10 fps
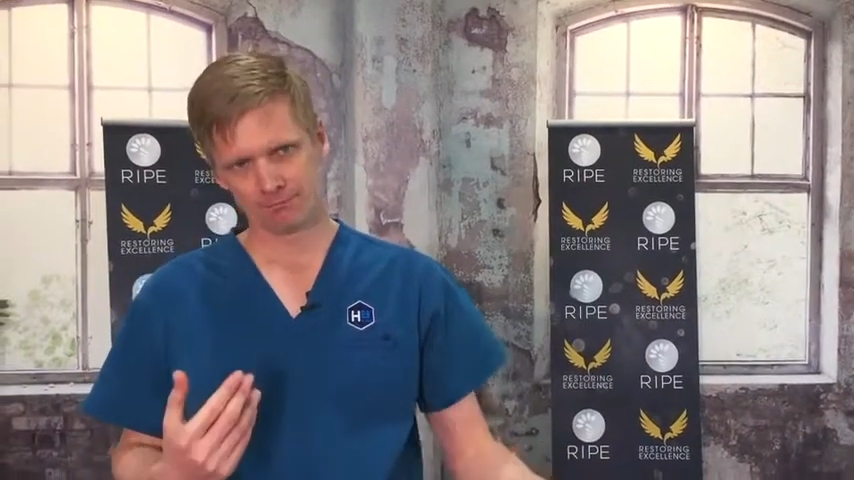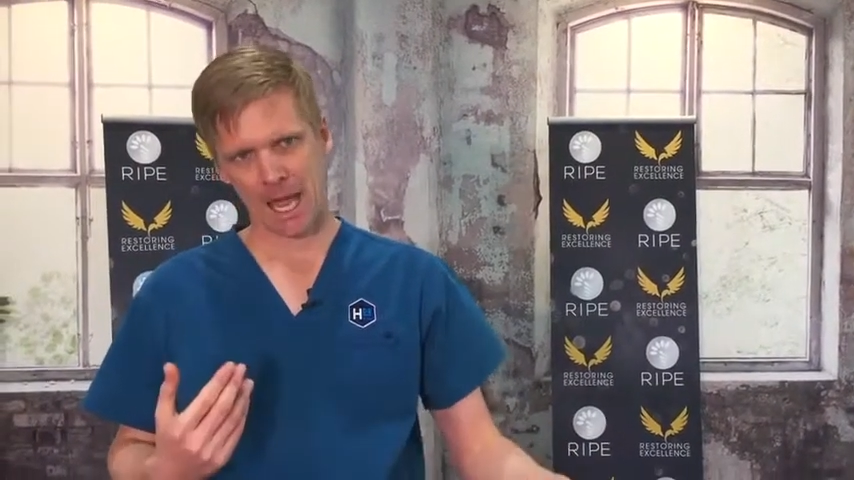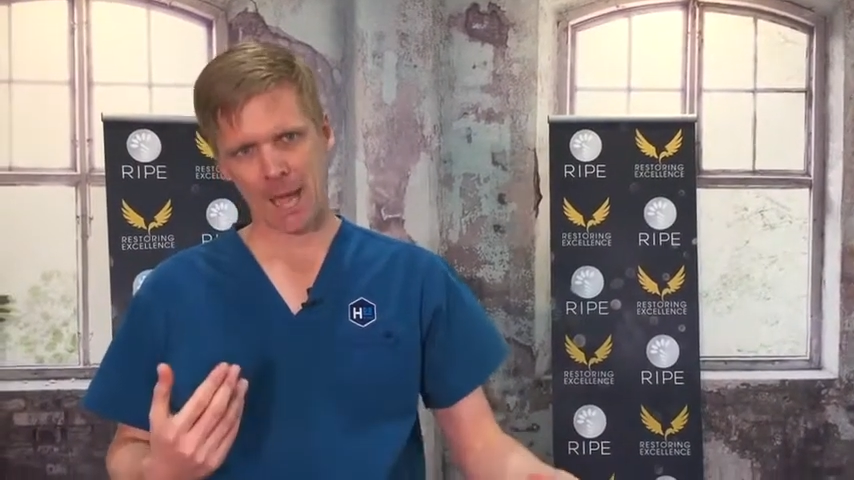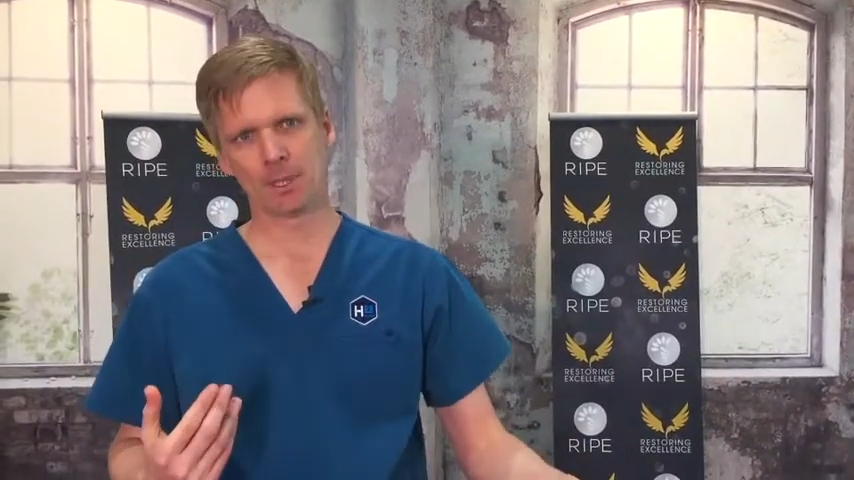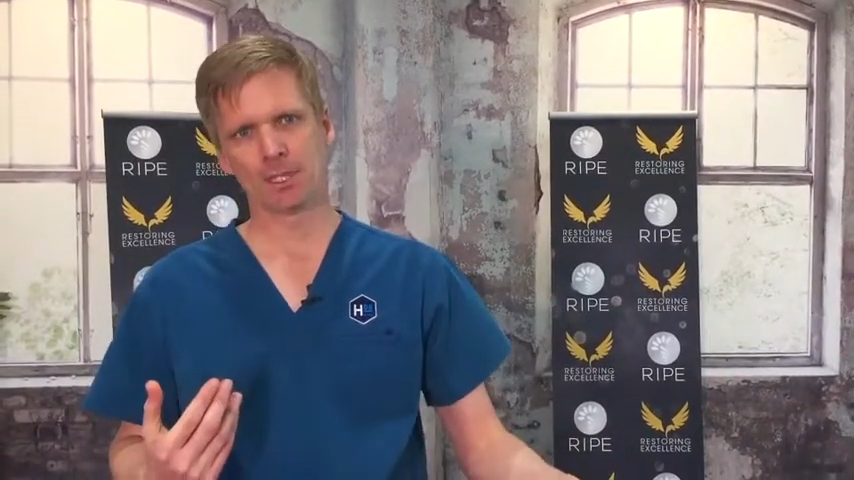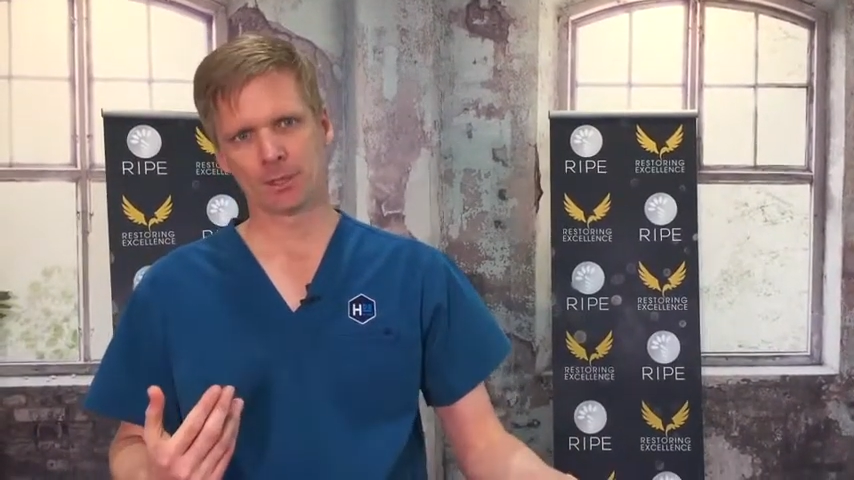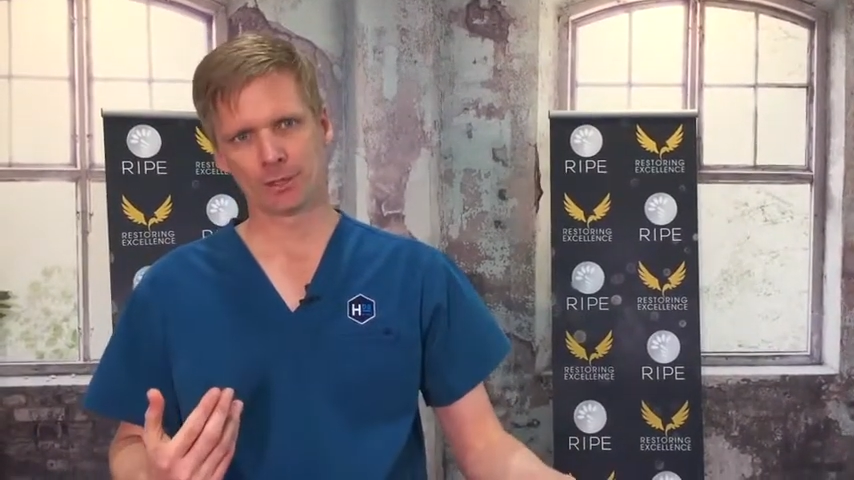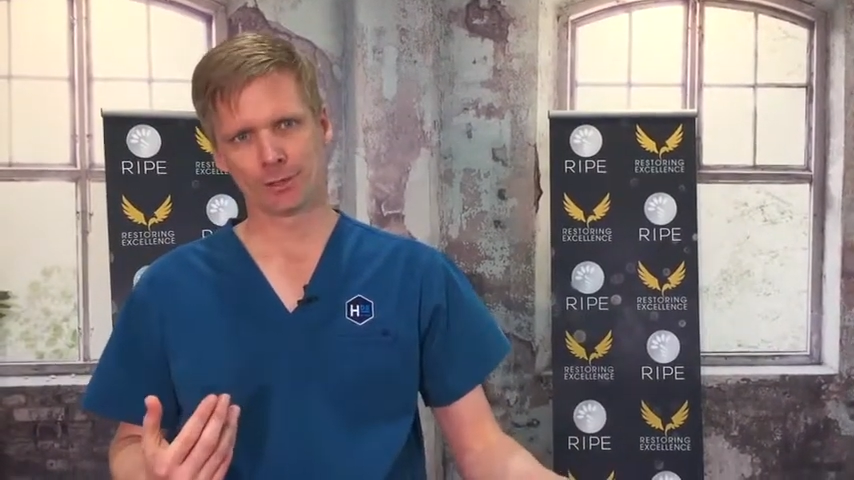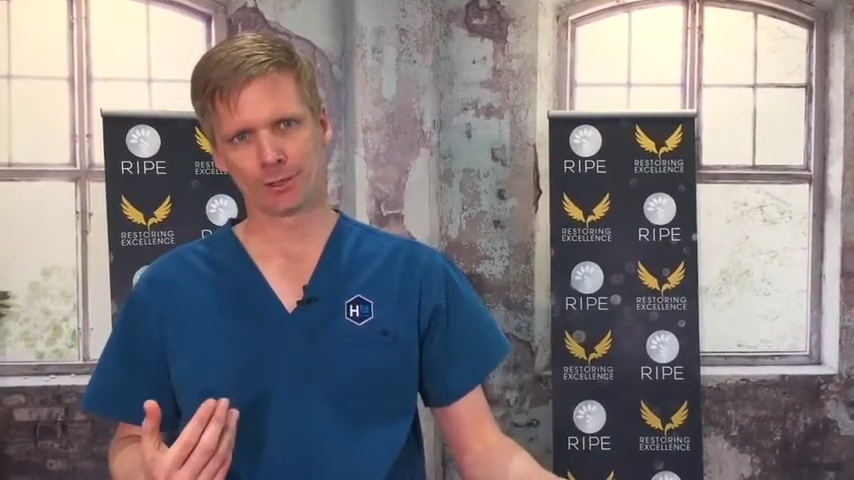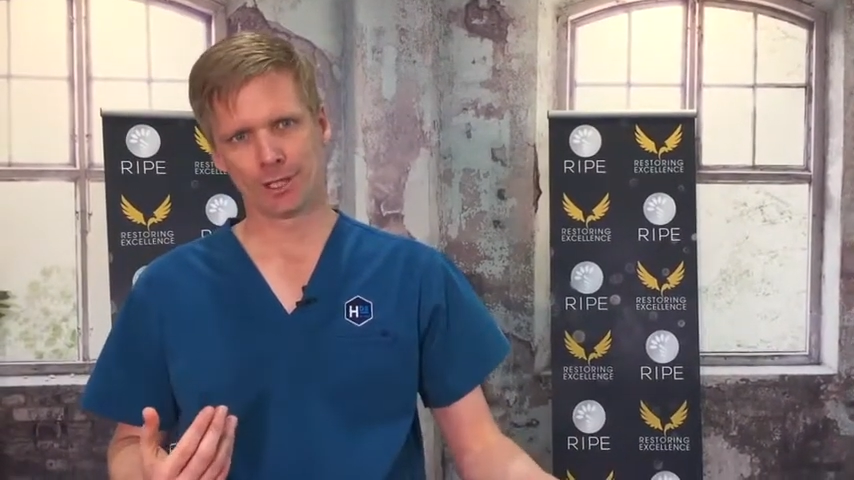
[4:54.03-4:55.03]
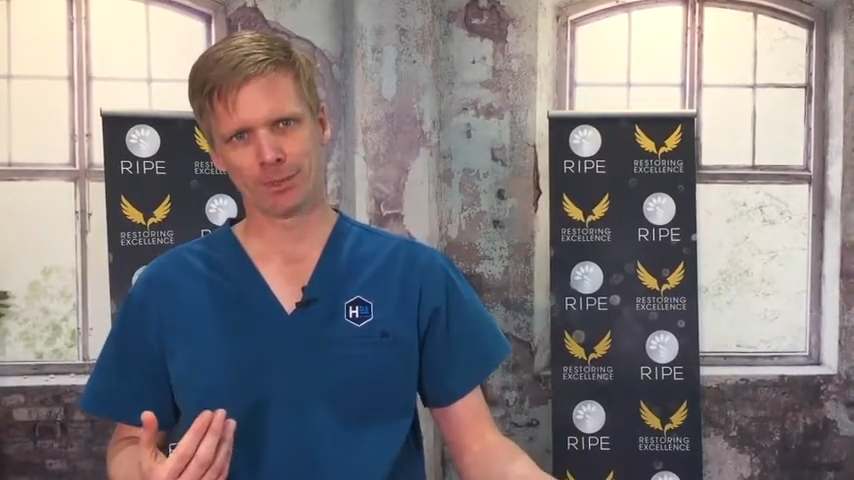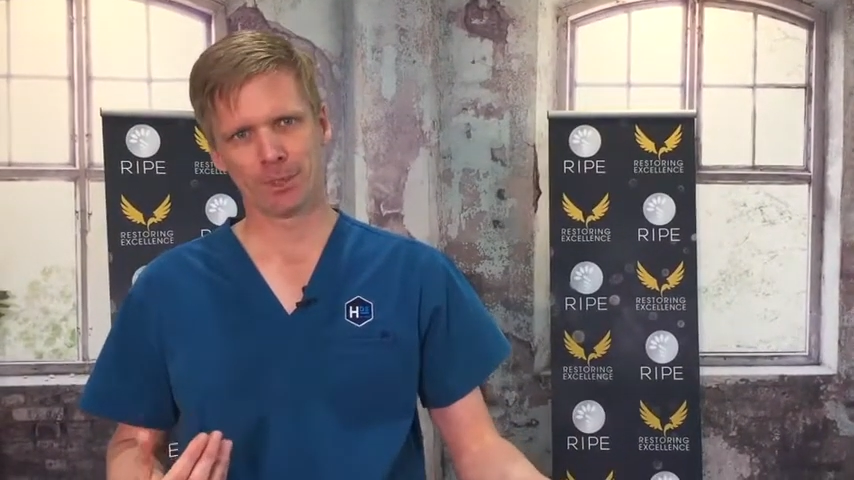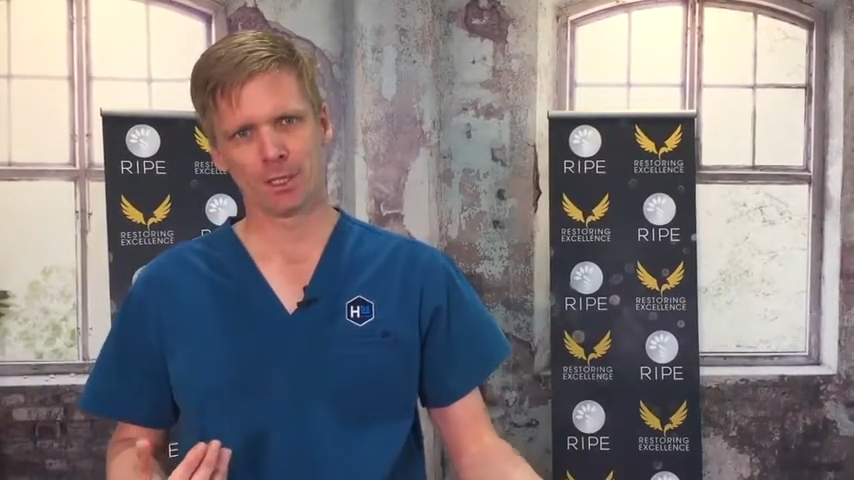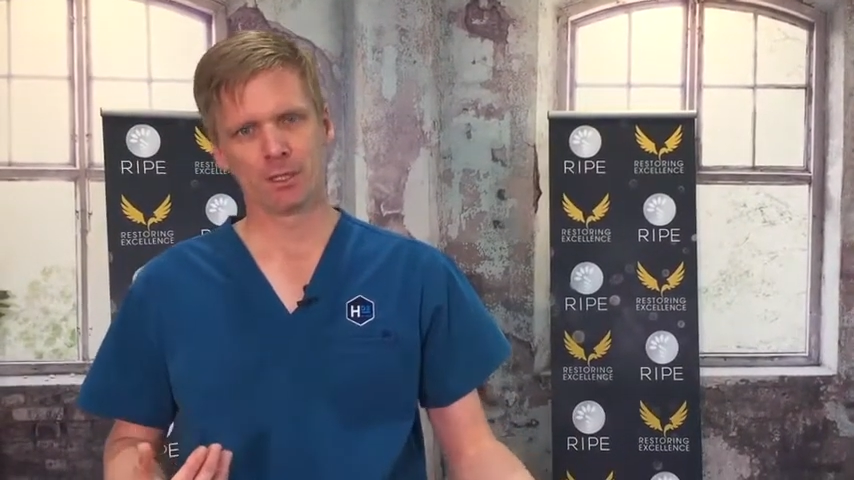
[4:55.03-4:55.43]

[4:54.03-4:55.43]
happy in the short term,